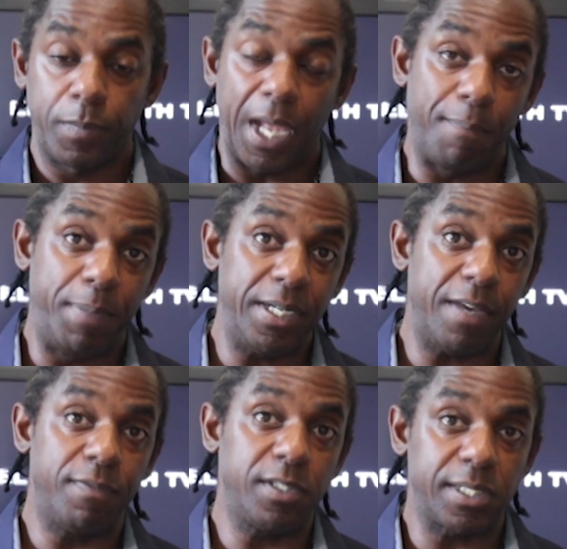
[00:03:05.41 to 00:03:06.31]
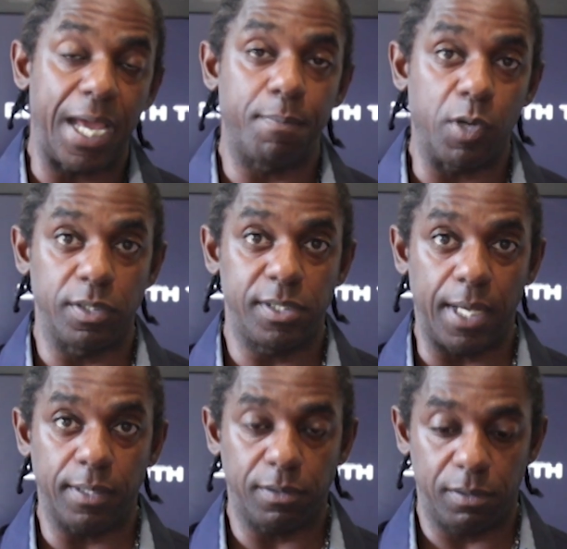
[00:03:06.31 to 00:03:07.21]
I've been given Skype
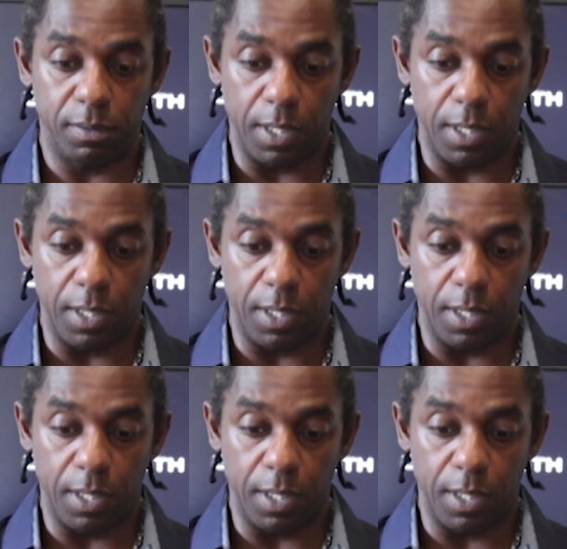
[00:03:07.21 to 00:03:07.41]
contact